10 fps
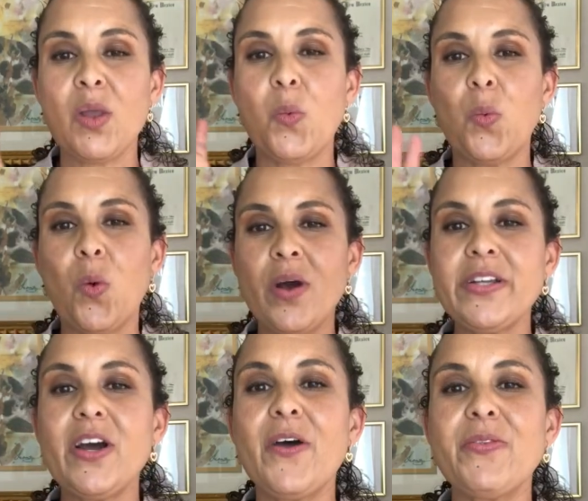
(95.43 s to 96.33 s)
what
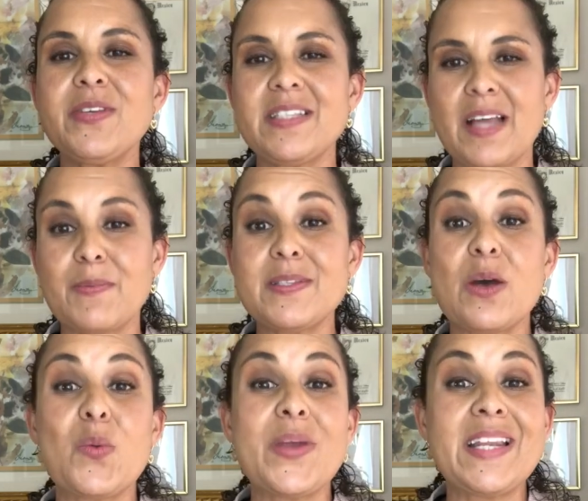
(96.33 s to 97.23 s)
are the steps
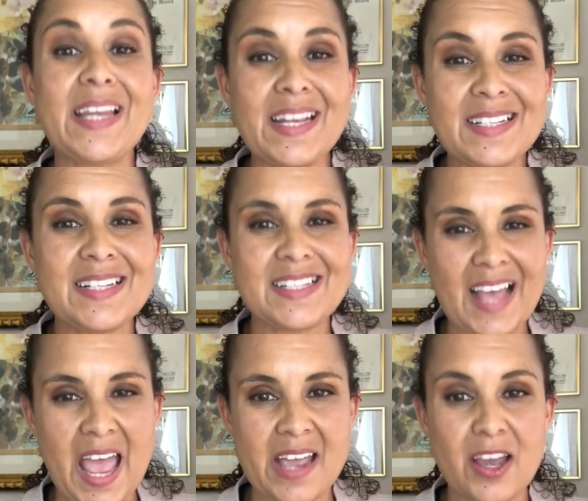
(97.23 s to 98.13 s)
that we need to
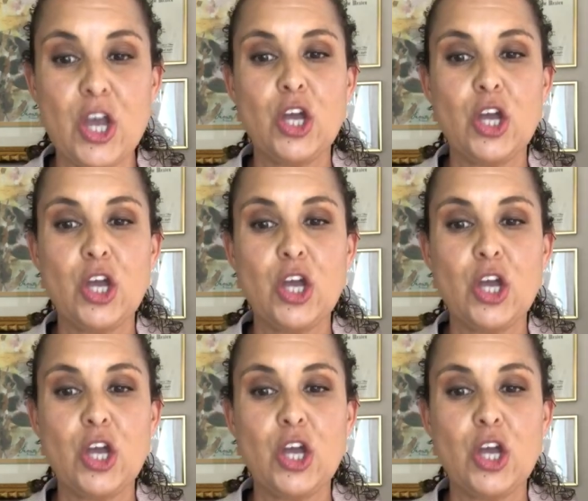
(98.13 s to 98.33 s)
take